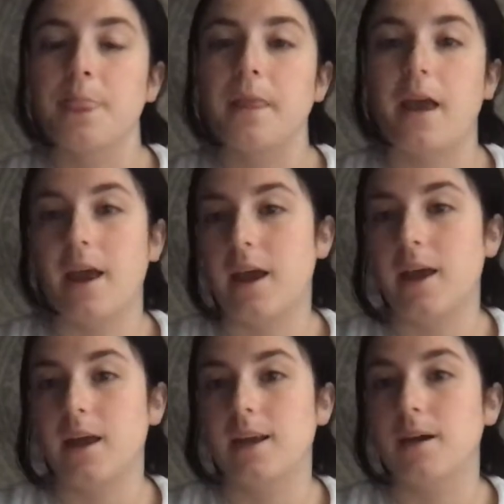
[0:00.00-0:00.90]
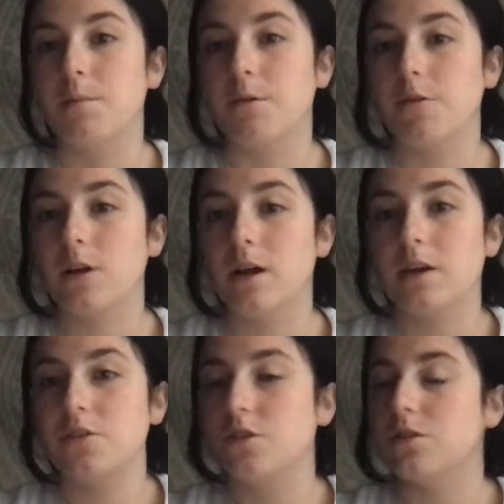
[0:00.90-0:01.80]
and before
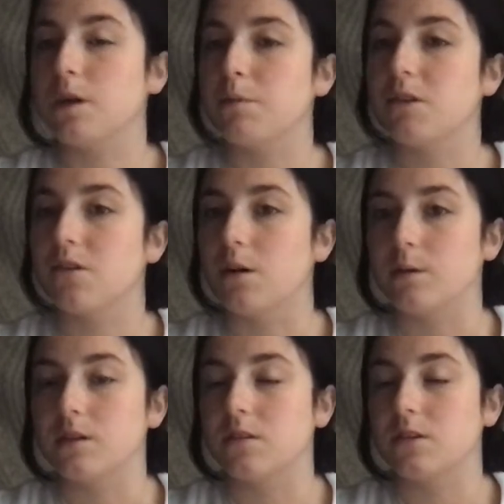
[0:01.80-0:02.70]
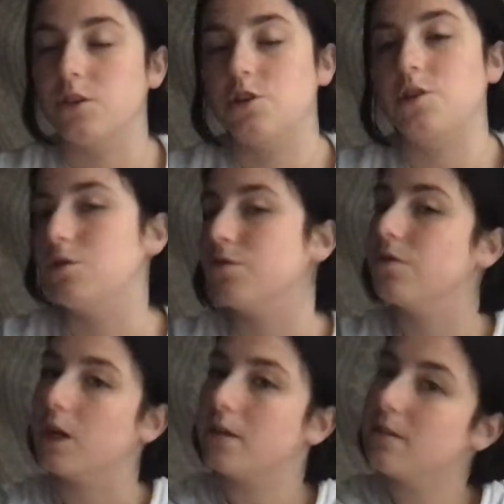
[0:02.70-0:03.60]
class you stop at Starbucks since you
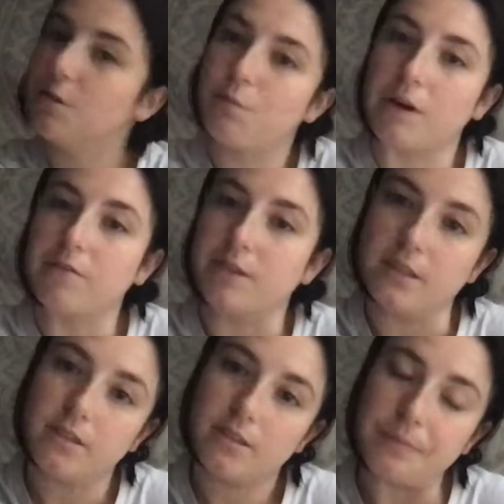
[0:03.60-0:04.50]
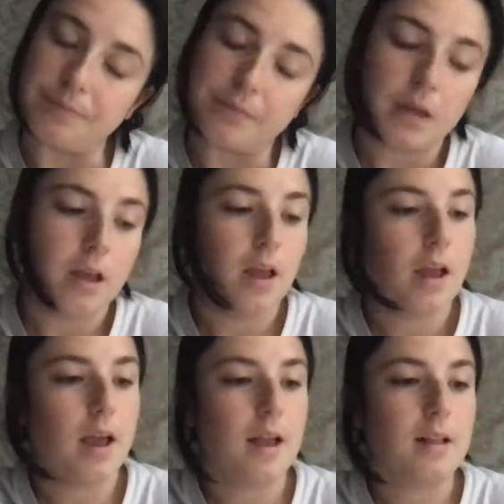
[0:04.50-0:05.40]
forgot to eat breakfast.
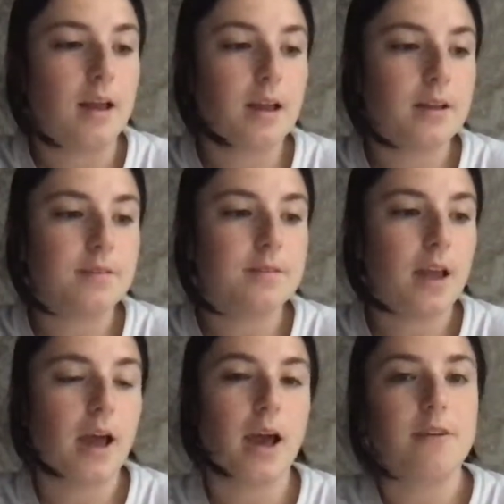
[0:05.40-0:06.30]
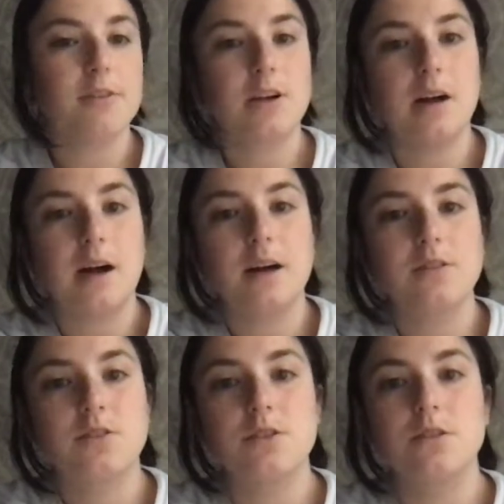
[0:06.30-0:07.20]
And then after
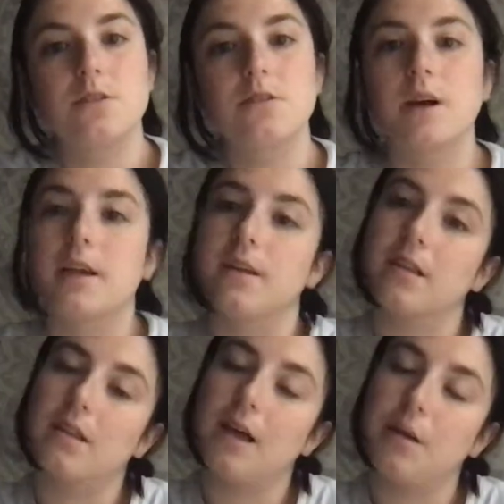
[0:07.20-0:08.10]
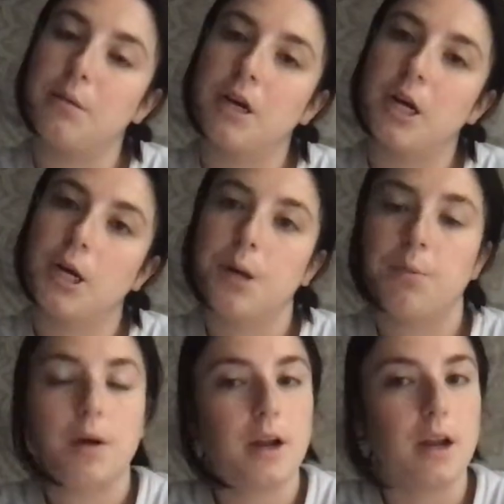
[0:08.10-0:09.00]
class you head to the library,
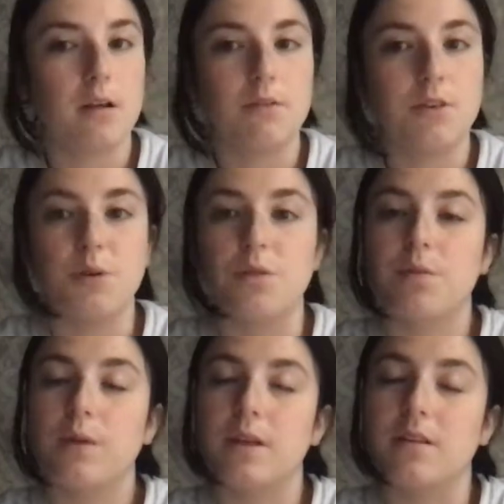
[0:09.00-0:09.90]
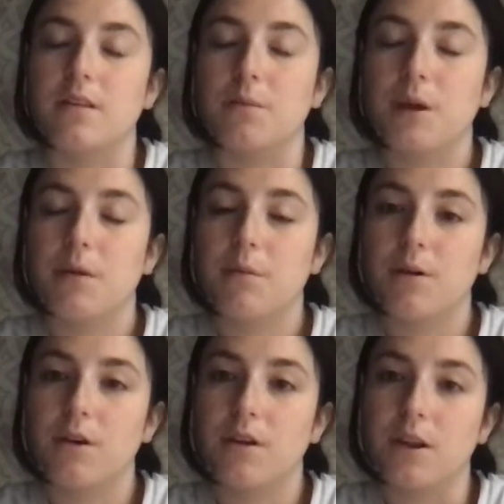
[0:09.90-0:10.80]
print out a few pieces of
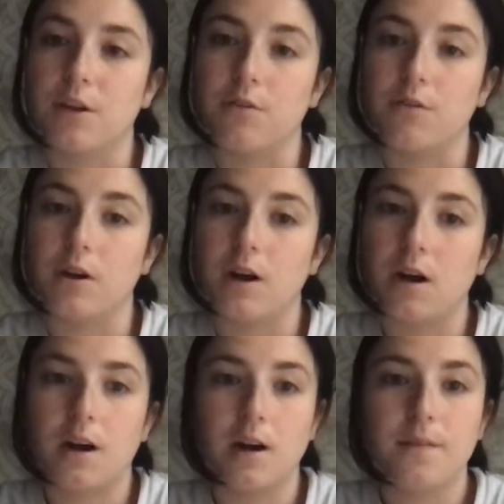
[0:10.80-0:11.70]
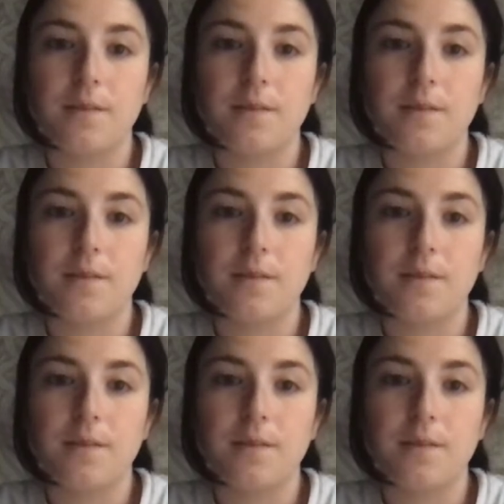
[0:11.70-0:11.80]
paper that you forgot.